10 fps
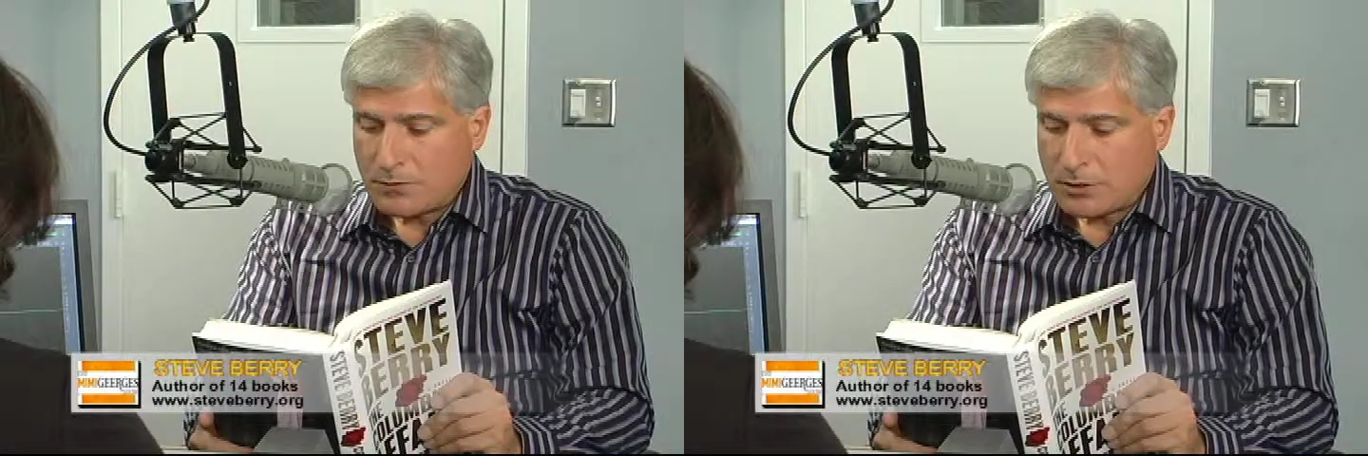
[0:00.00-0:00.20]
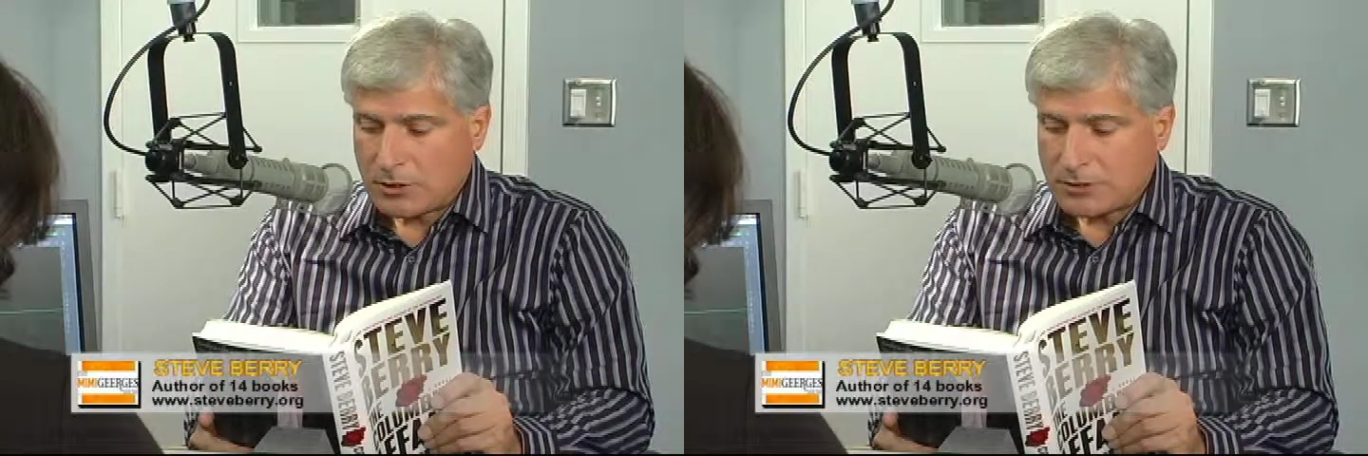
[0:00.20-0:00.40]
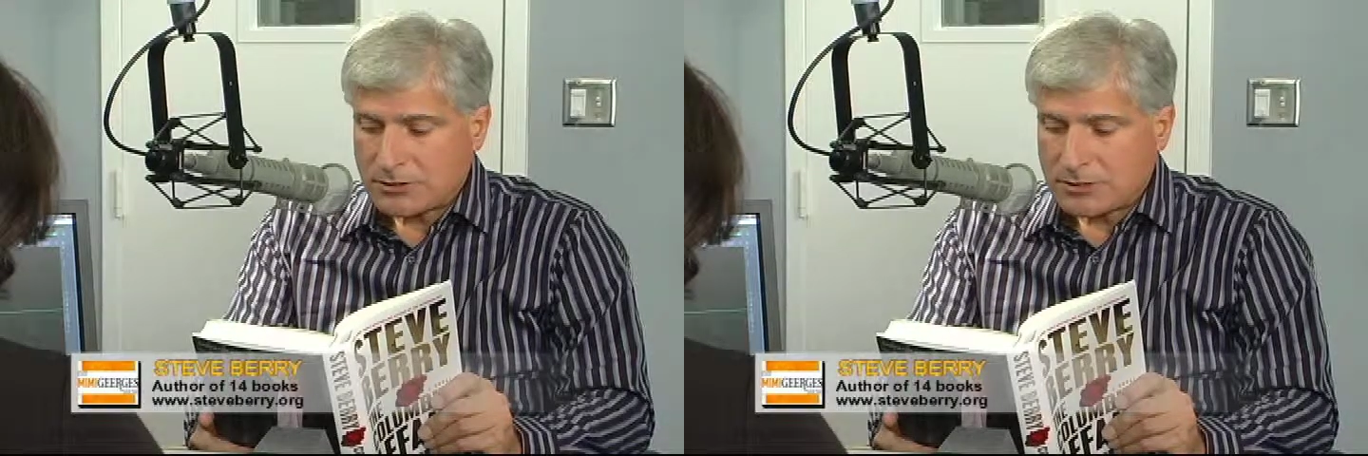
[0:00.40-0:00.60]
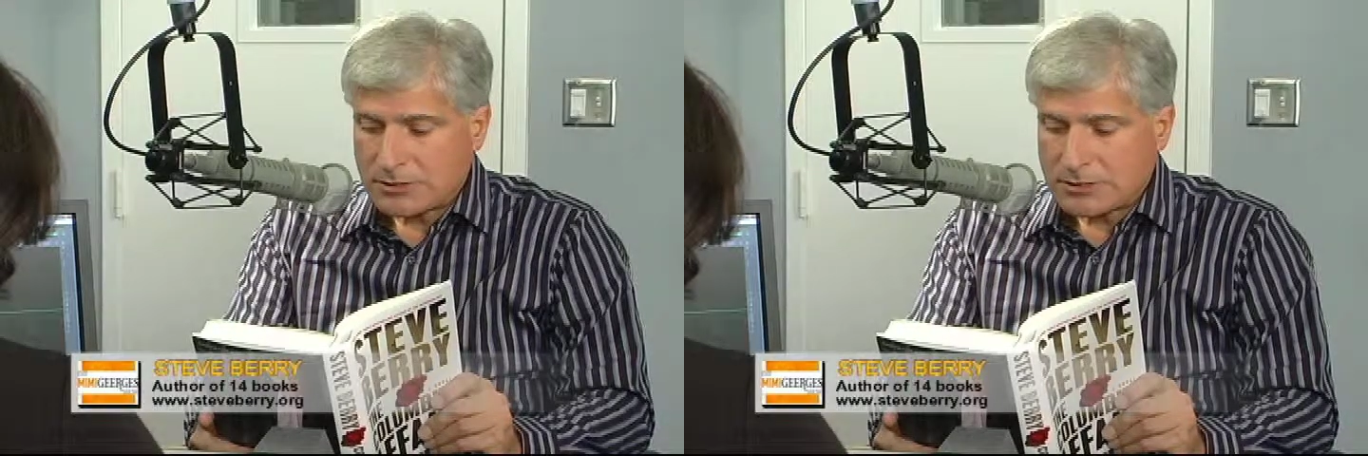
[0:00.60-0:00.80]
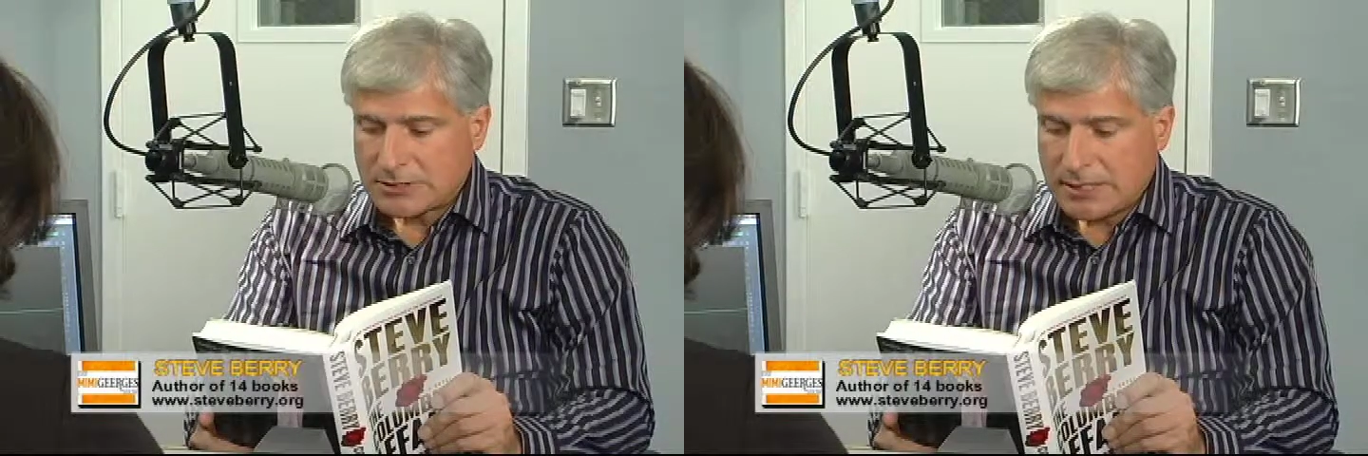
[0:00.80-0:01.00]
for the Los
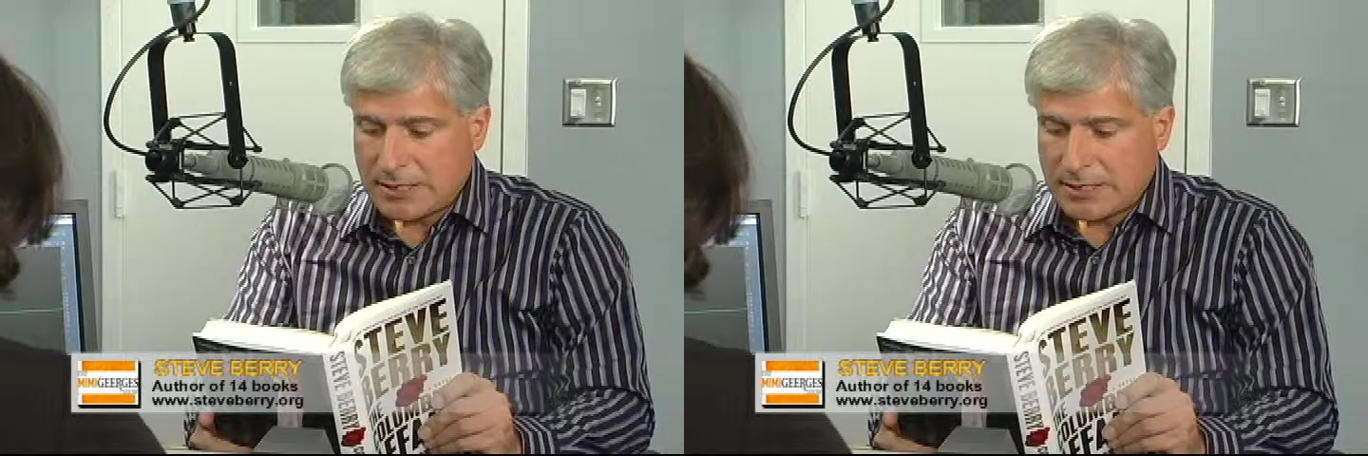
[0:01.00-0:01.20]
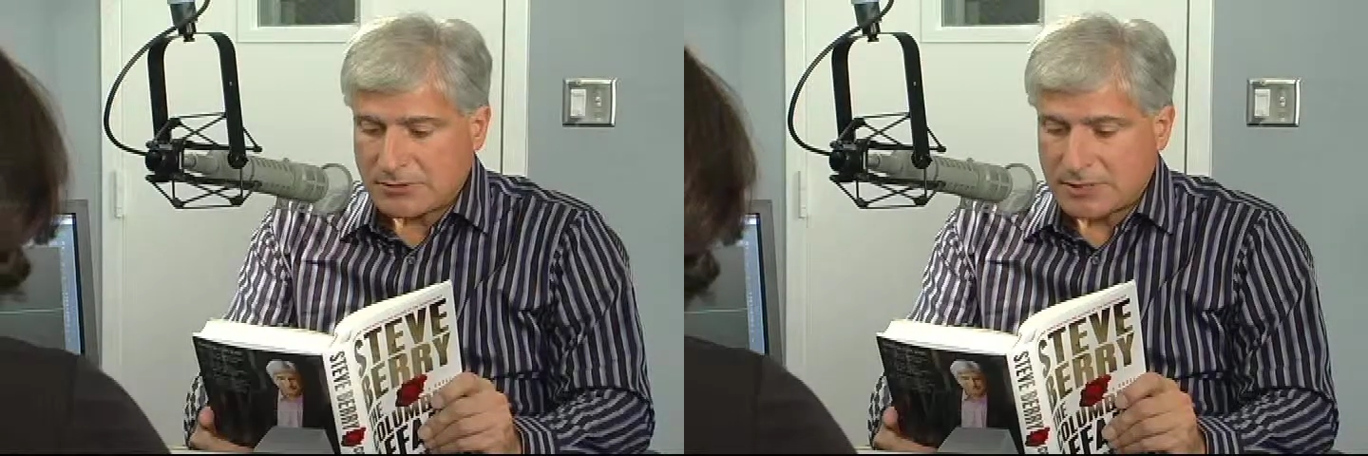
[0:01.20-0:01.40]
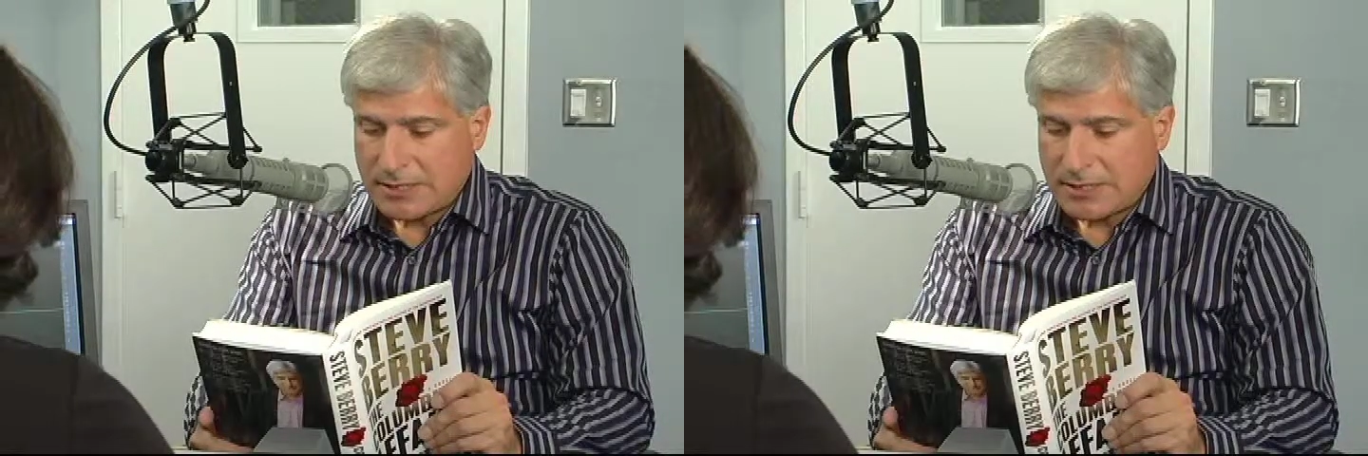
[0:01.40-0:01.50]
Angeles Times,